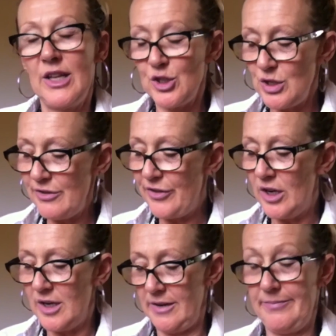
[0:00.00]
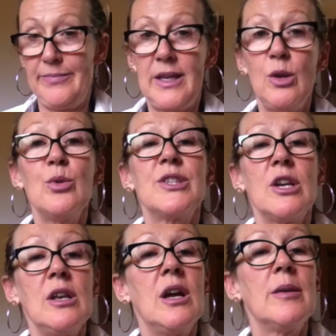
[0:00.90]
They'll do you fine. They'll
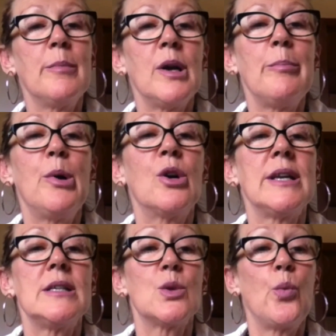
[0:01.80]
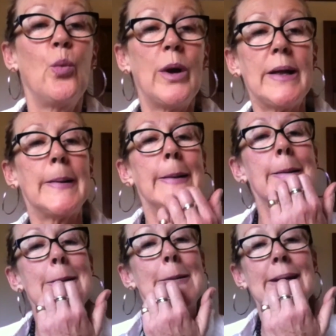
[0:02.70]
also line my pockets well.
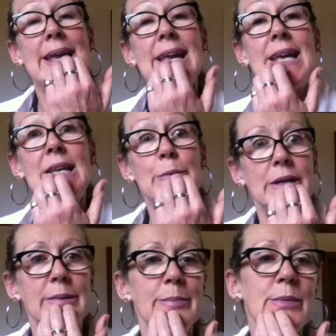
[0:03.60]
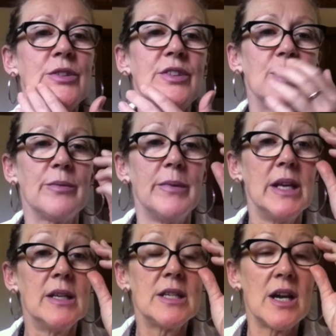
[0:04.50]
Anyway, moving on.
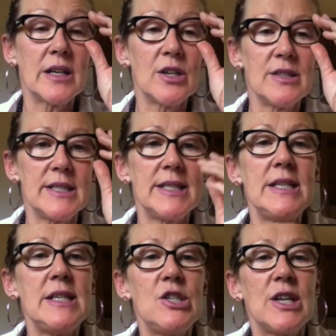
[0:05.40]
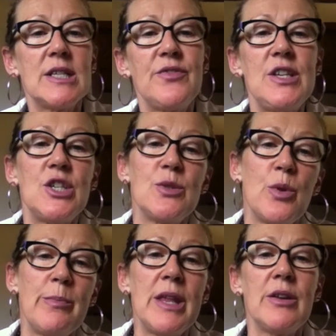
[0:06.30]
Diagnosis. CD shares features
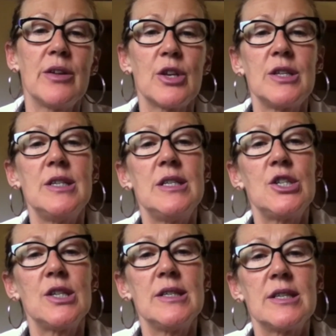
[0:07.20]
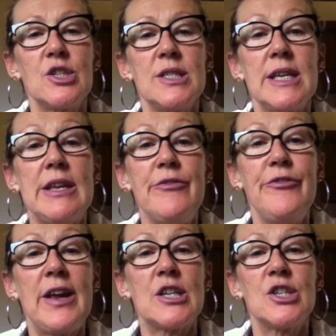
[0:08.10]
with many other conditions such as
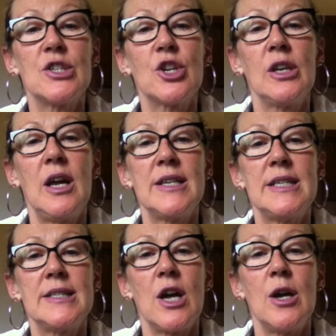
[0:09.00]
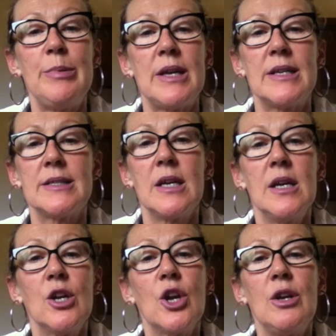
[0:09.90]
infectious colitis, IBS,
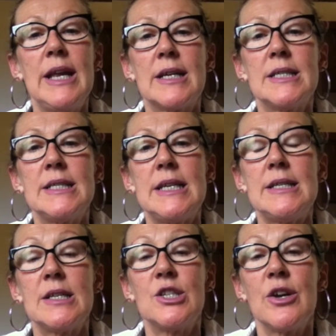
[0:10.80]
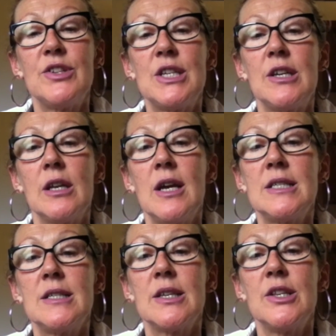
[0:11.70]
celiac disease and
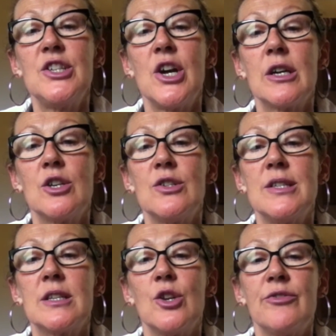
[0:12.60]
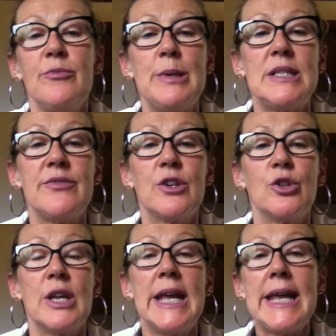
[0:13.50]
diverticulitis, and the diagnosis can often be
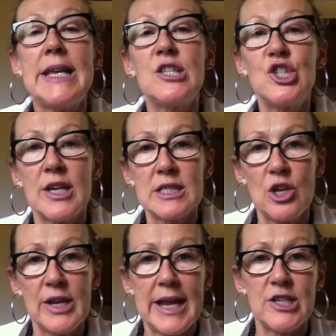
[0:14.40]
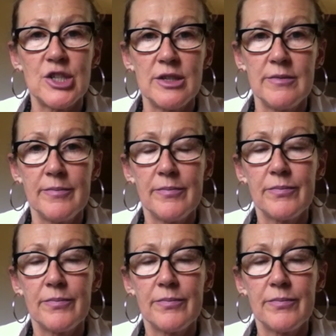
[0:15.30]
difficult. It is just location.